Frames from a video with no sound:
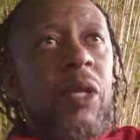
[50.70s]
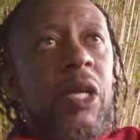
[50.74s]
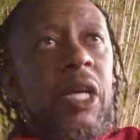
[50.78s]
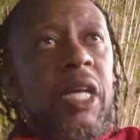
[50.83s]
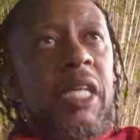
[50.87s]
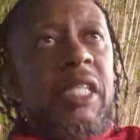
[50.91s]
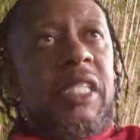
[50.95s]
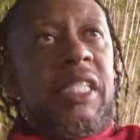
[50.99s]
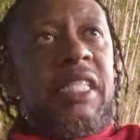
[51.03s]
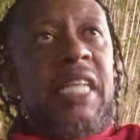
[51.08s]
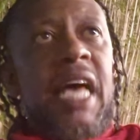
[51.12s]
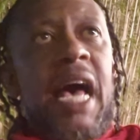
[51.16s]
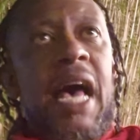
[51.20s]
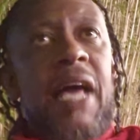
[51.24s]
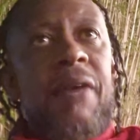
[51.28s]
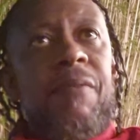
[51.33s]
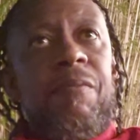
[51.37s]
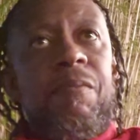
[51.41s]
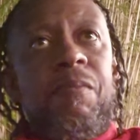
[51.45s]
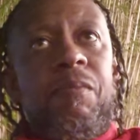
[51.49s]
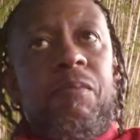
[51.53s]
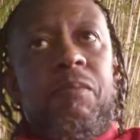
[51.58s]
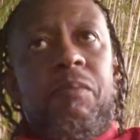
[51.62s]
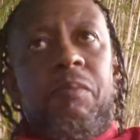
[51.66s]
it's not
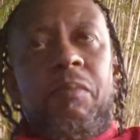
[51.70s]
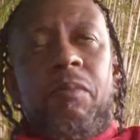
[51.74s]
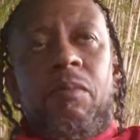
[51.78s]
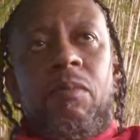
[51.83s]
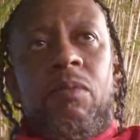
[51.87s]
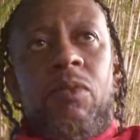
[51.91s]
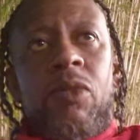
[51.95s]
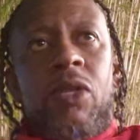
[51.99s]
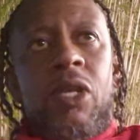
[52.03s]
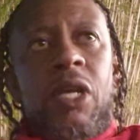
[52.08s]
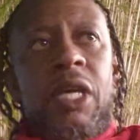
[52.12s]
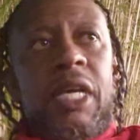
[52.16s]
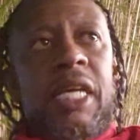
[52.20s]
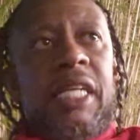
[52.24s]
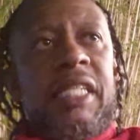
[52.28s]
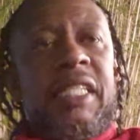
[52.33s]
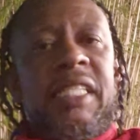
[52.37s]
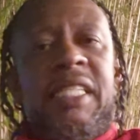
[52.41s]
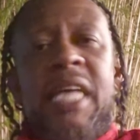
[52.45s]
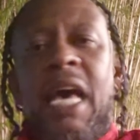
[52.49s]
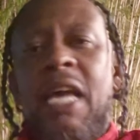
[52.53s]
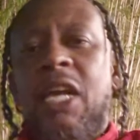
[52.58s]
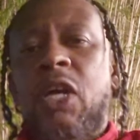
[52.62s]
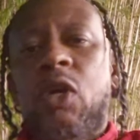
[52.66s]

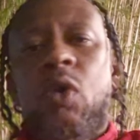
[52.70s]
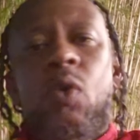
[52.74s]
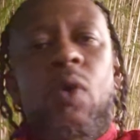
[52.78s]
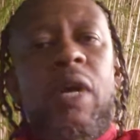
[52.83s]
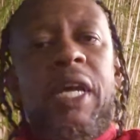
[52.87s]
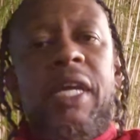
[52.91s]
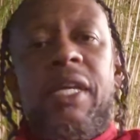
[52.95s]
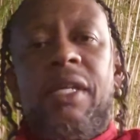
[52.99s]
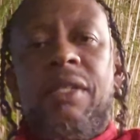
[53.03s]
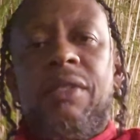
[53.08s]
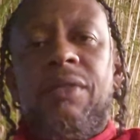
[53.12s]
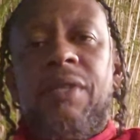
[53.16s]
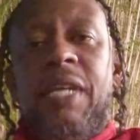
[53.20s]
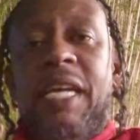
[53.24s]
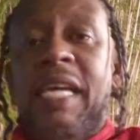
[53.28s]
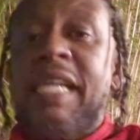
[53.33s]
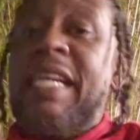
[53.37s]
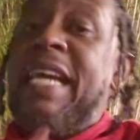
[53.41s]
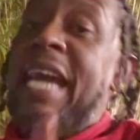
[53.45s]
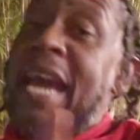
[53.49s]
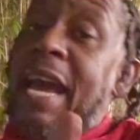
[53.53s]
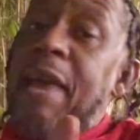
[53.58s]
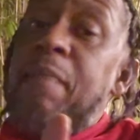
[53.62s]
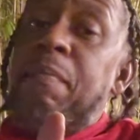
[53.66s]
a quick,
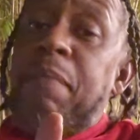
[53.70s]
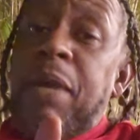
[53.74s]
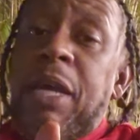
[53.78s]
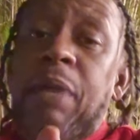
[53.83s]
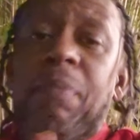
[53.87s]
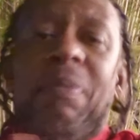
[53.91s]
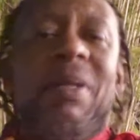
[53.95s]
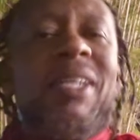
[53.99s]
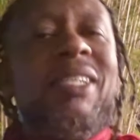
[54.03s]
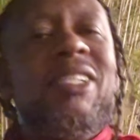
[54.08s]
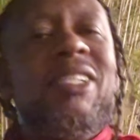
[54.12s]
it can be, but